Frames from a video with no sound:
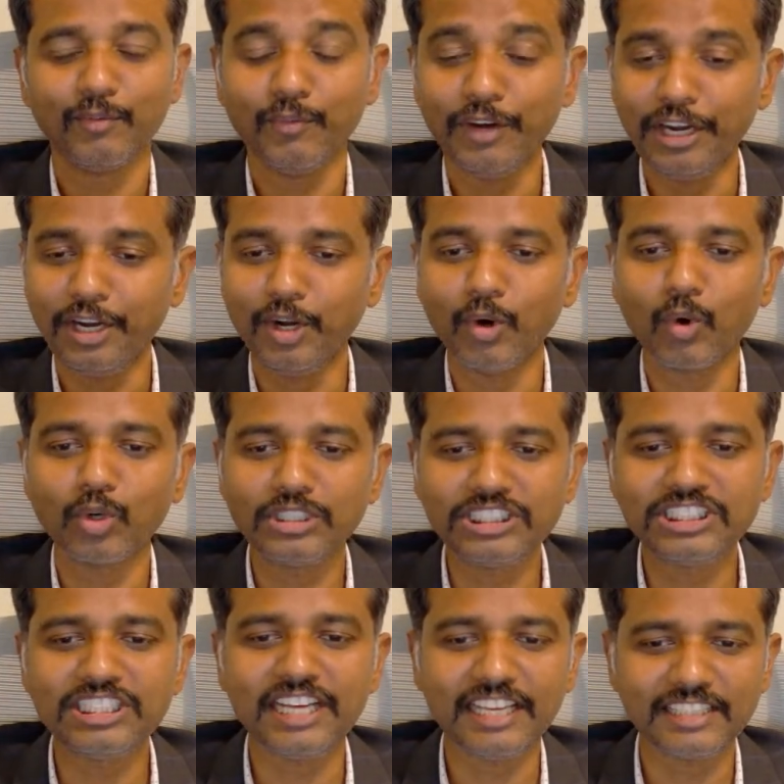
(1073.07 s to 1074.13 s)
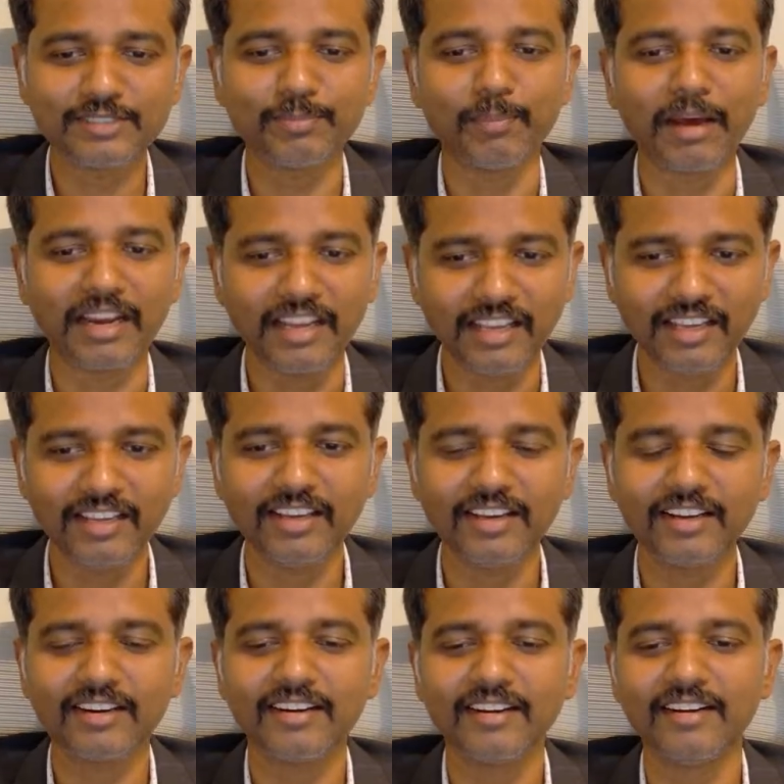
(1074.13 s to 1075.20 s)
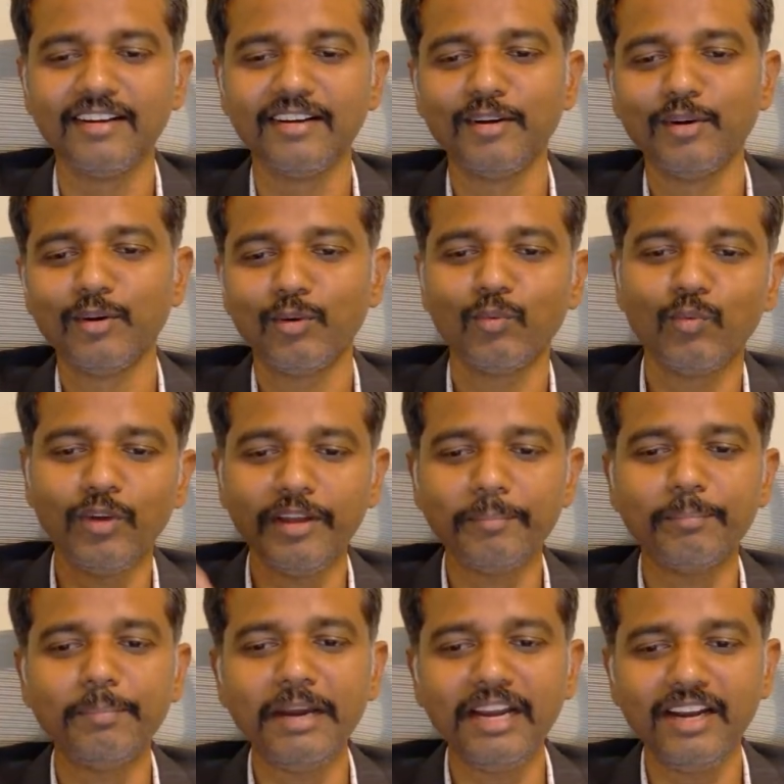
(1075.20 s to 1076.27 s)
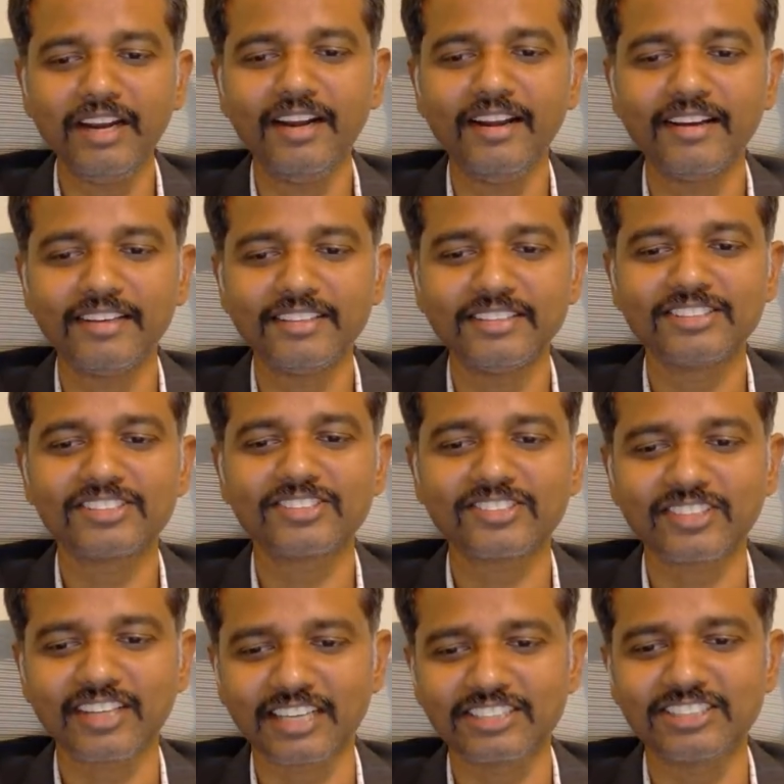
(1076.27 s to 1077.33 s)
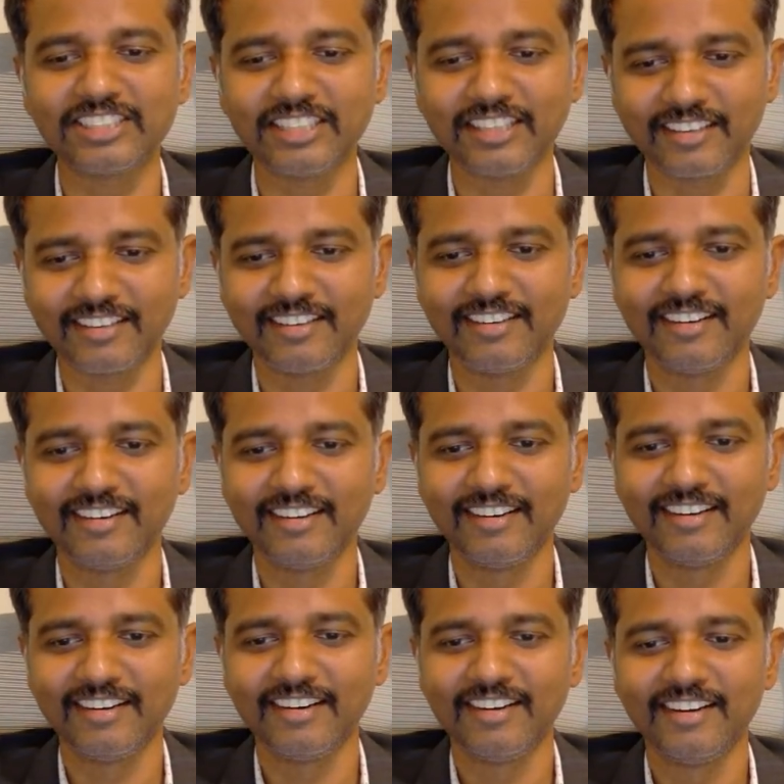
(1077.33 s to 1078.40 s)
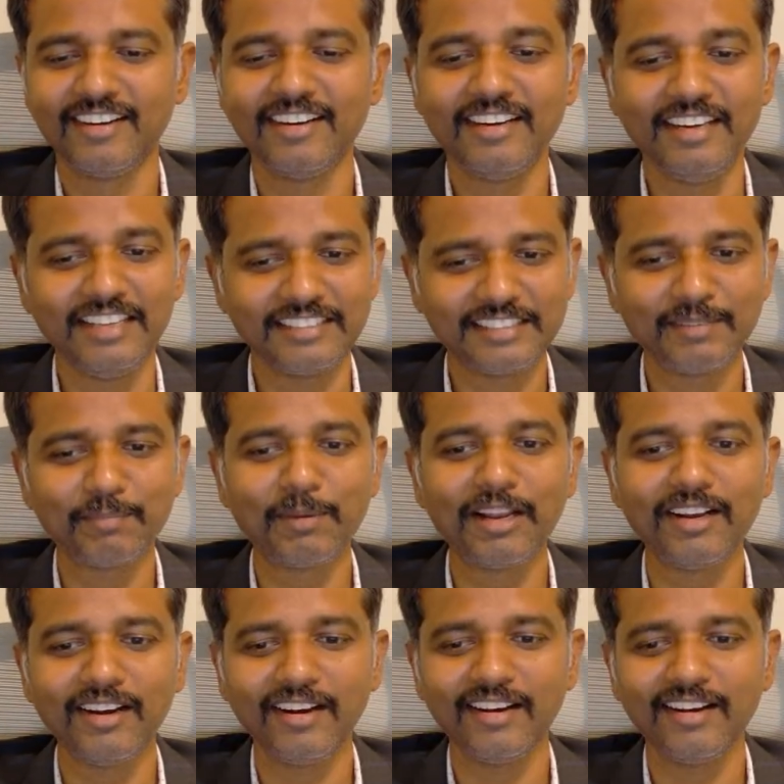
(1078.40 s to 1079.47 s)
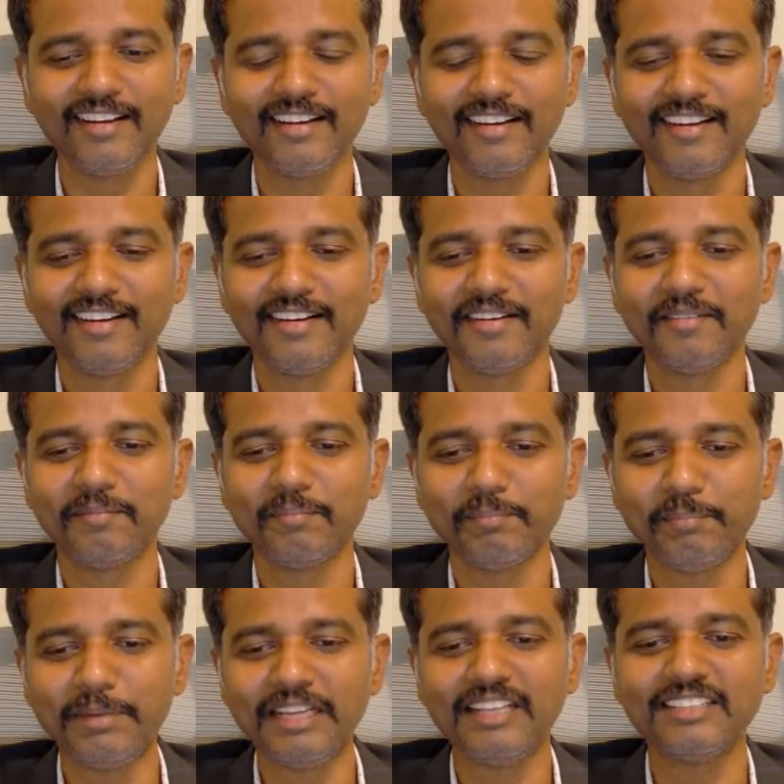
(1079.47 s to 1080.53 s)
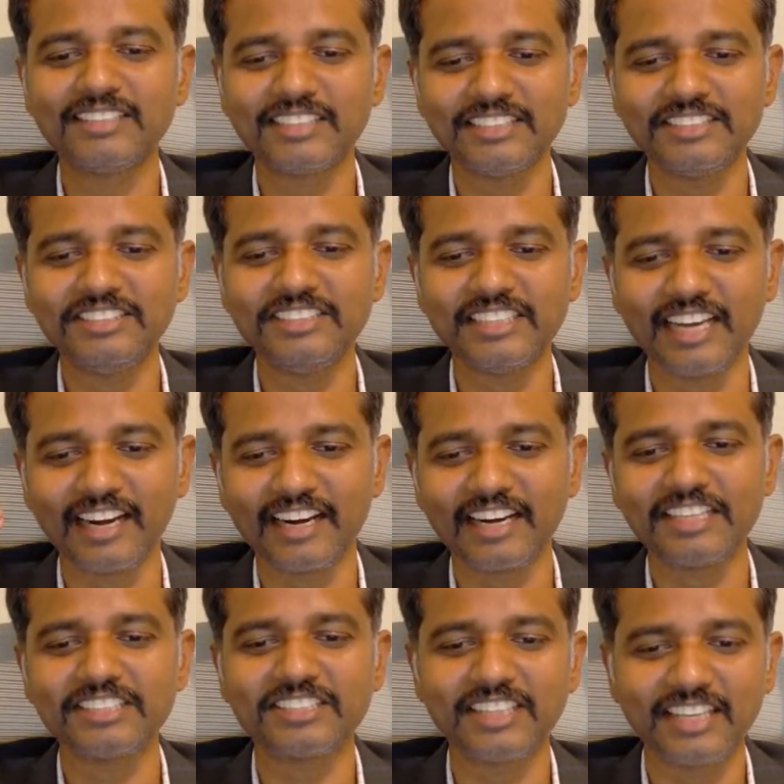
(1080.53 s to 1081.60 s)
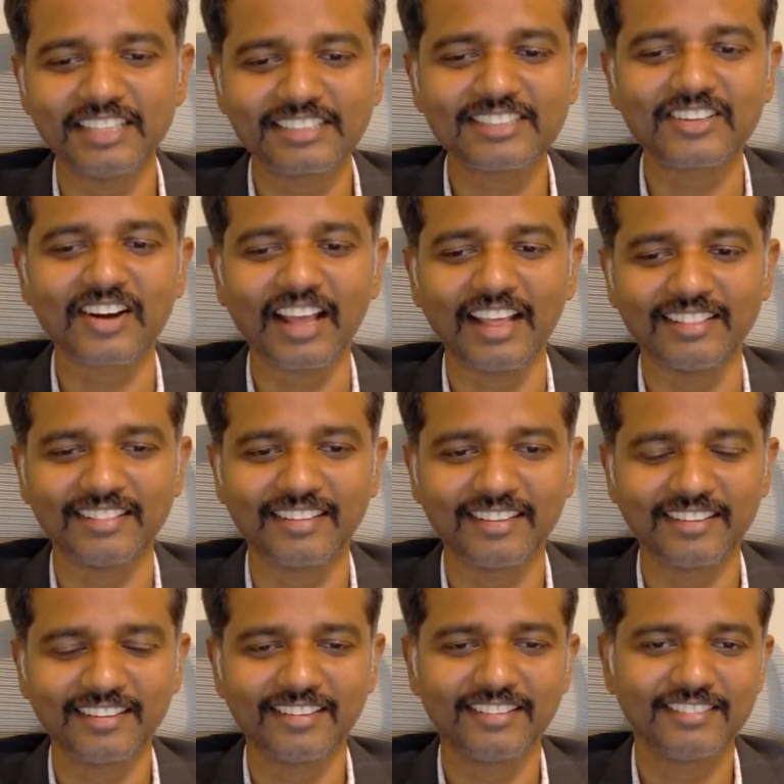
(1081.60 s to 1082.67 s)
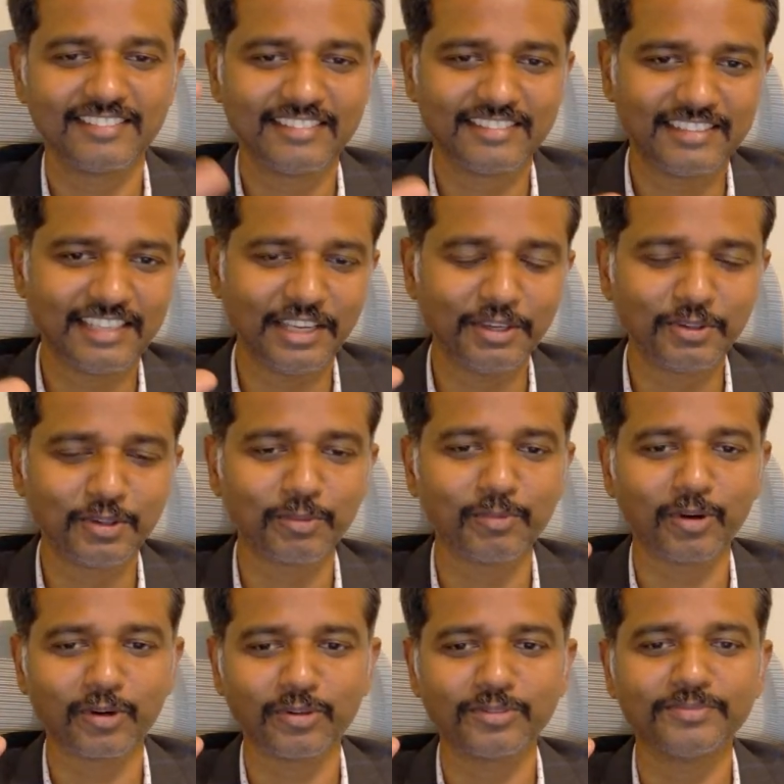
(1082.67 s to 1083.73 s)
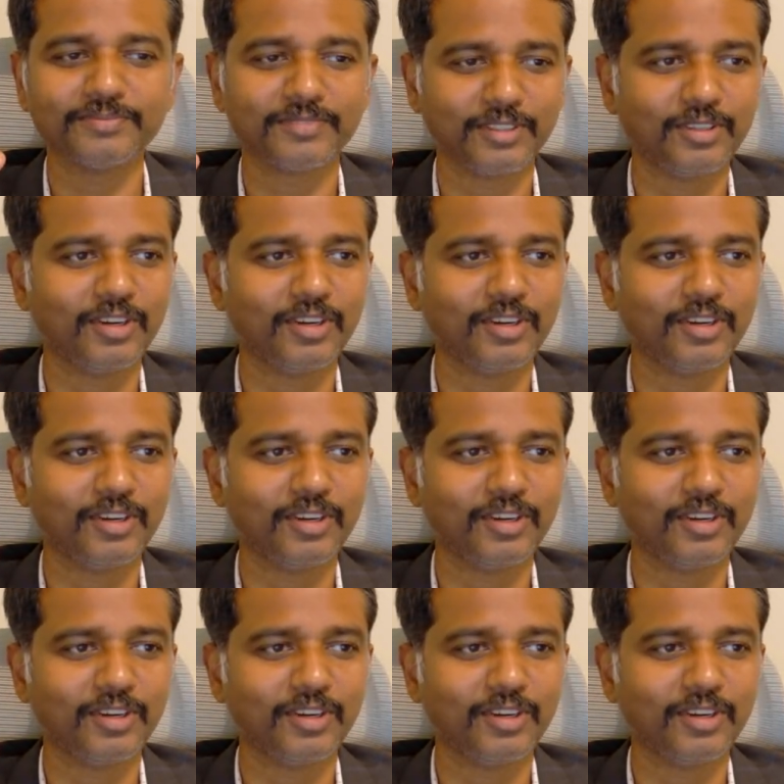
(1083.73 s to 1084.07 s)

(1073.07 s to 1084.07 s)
We don't chase money here, we build structure. Discipline builds generational strength. See you tomorrow.